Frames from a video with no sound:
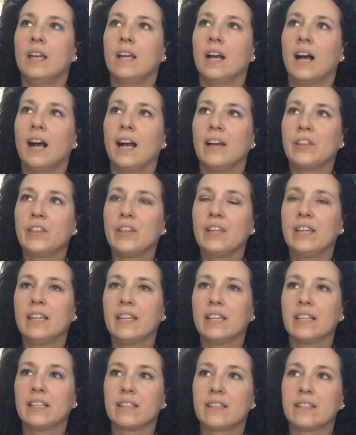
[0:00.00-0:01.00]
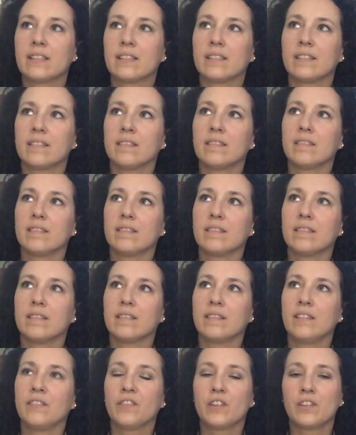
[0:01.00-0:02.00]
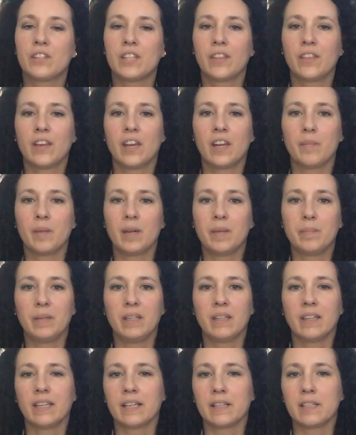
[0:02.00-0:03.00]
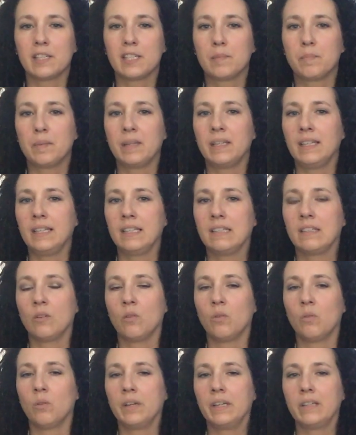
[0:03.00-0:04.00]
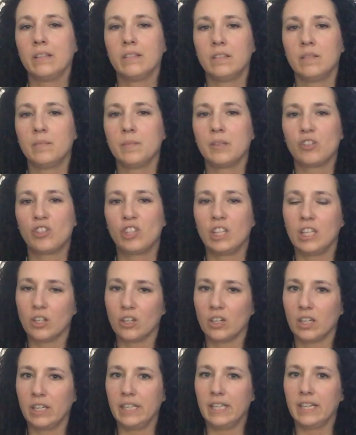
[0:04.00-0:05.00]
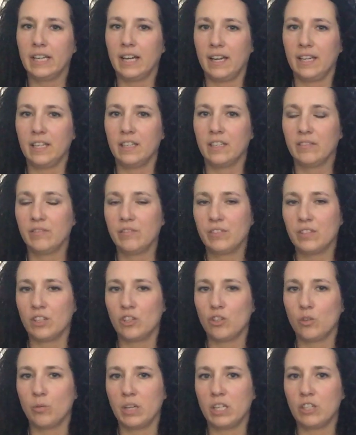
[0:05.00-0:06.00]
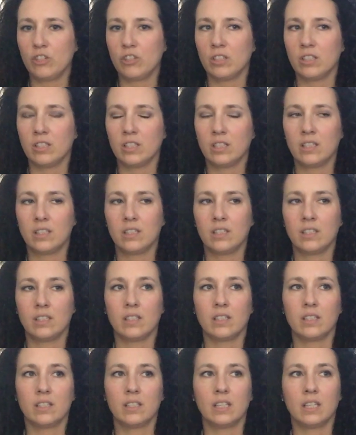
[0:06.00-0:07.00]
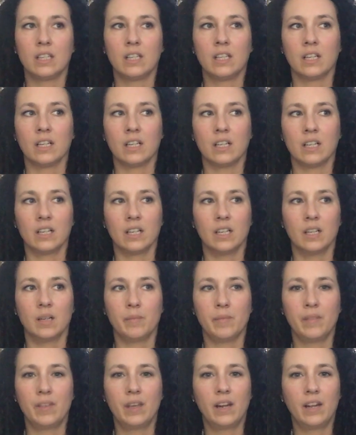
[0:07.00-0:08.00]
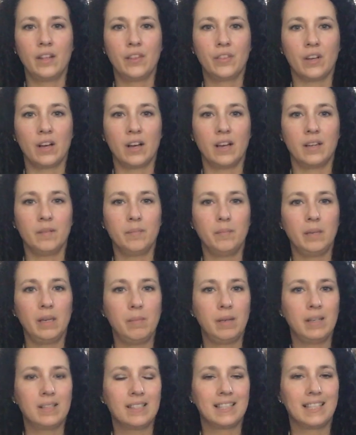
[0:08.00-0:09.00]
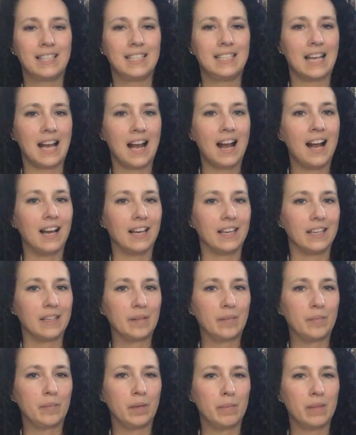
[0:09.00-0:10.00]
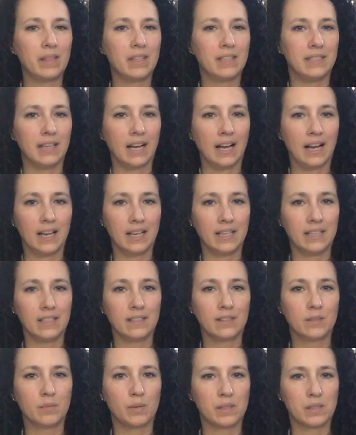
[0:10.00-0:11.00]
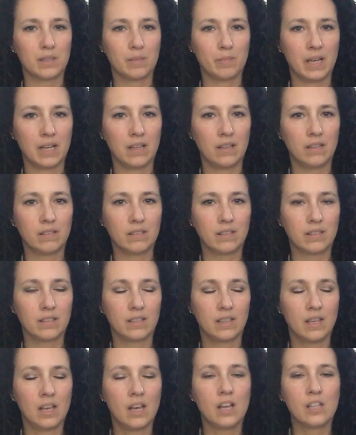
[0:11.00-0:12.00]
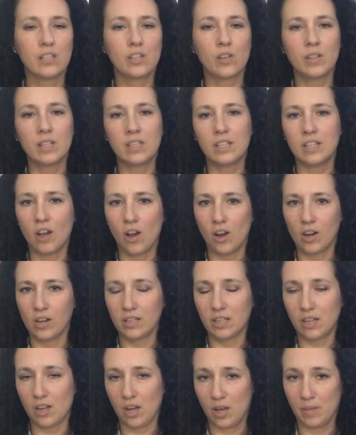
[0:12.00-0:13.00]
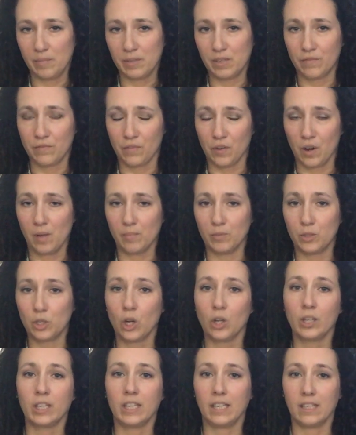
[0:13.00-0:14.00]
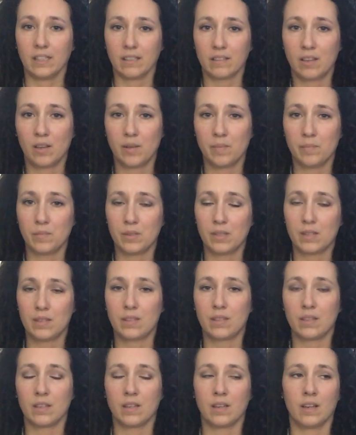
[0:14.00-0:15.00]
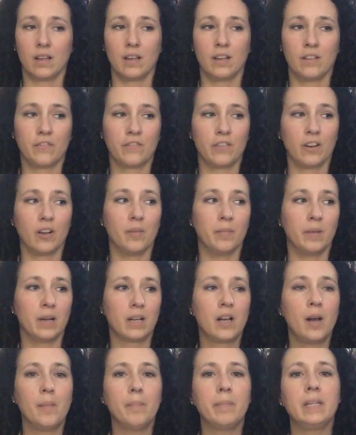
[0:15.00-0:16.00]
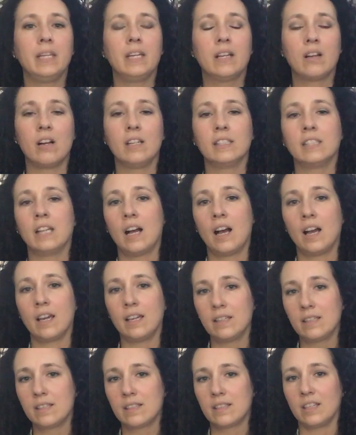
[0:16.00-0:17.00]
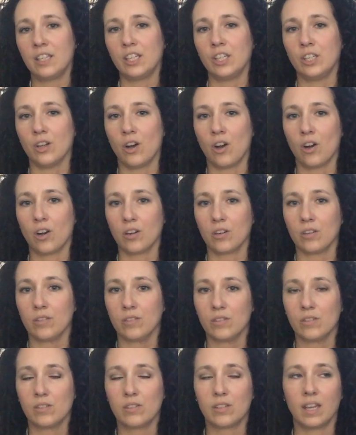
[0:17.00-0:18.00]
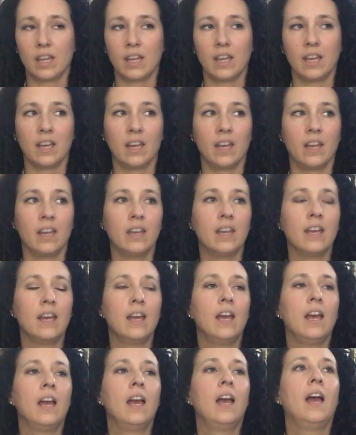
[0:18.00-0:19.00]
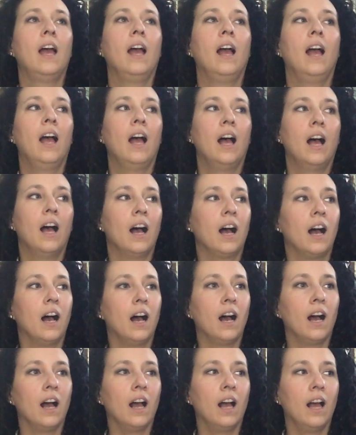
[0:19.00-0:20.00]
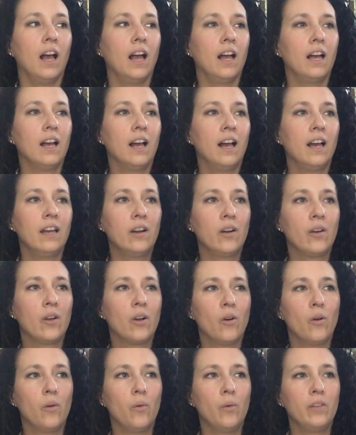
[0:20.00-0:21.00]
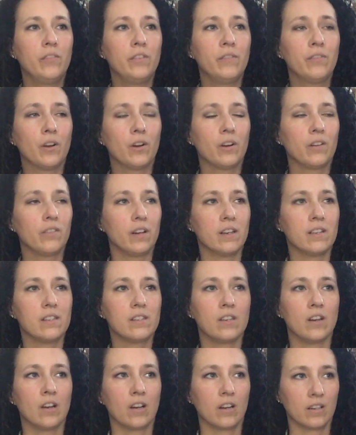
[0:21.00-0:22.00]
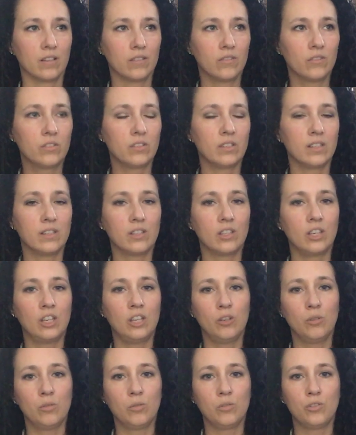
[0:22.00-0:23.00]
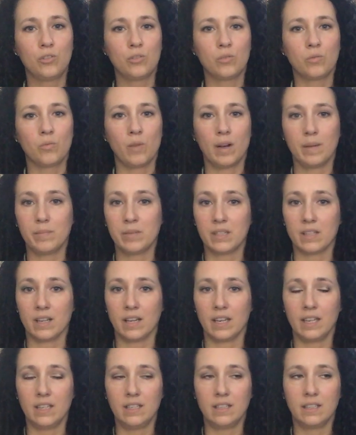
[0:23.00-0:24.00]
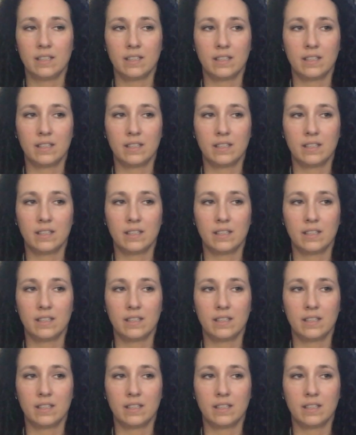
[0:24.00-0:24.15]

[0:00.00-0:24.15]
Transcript: I think at first I thought it might be like a spinning oil machinery kind of situation. Then I thought maybe it's the dye. Maybe the dye is what smells. So this yarn comes from Turkey. It comes from a company called Ice Yarns. And I don't know if you've heard of Ice Yarns. It's a huge website.